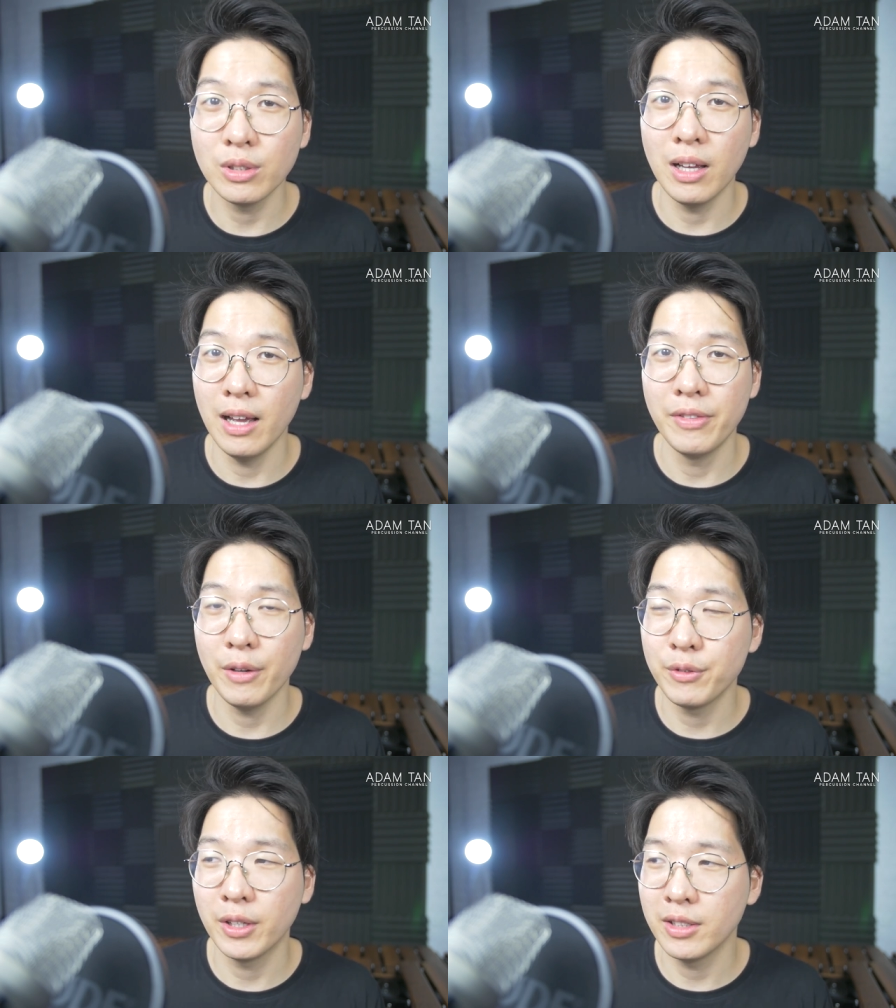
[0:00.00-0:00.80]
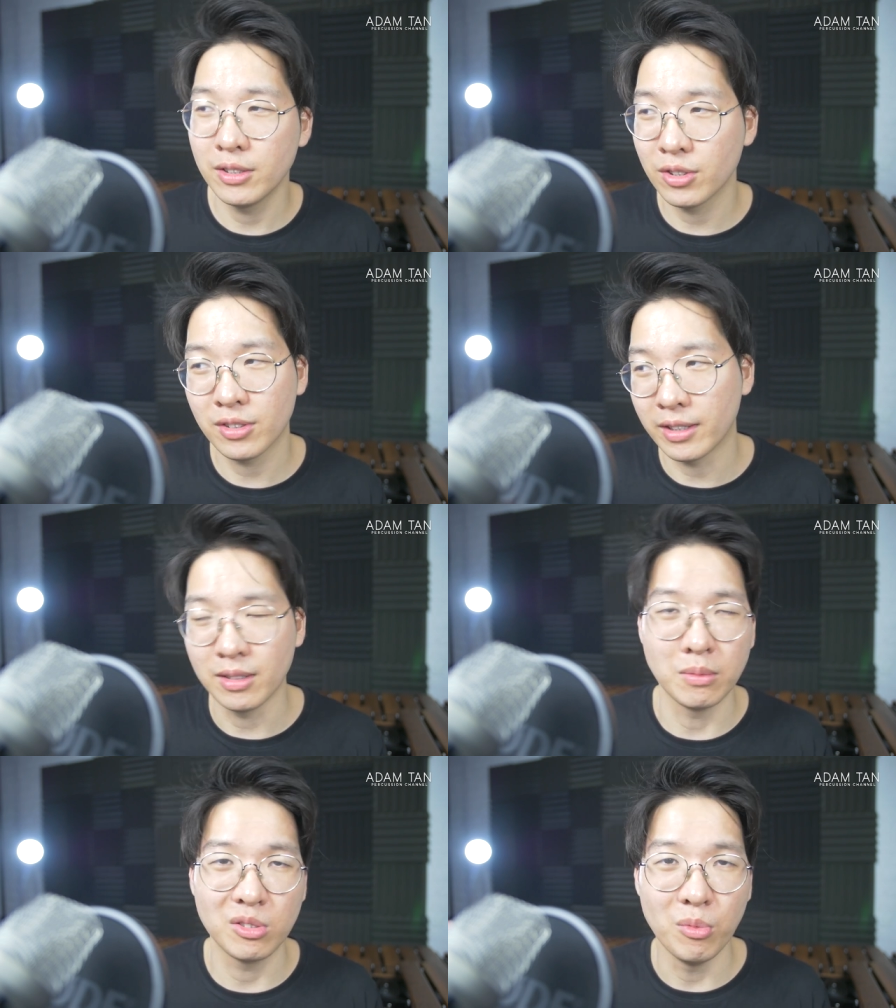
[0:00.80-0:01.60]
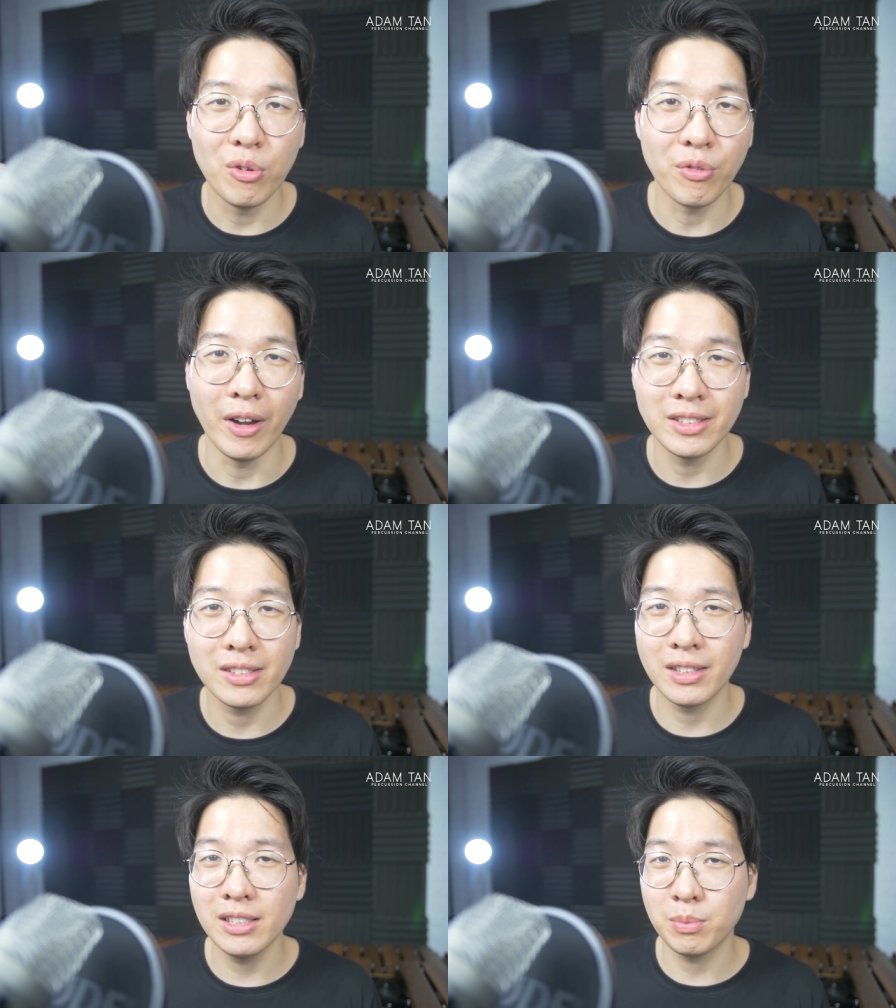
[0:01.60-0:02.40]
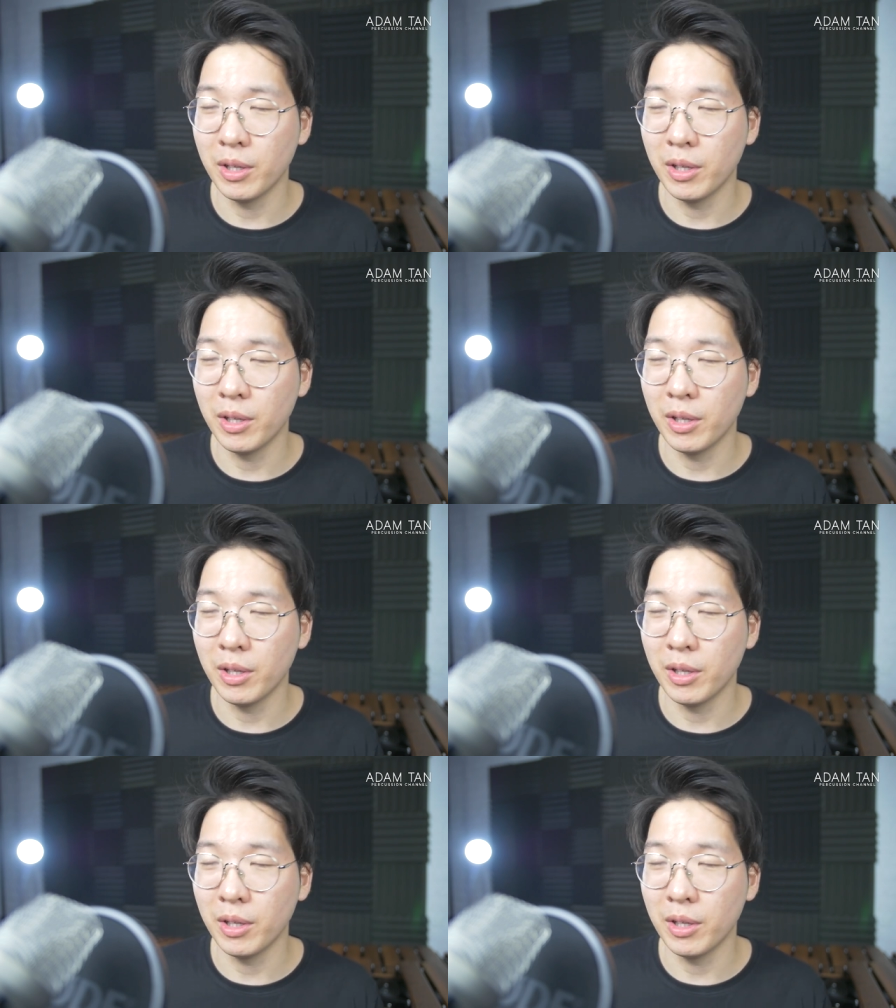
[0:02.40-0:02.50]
Uh, definitely it's just like some small phrasing things,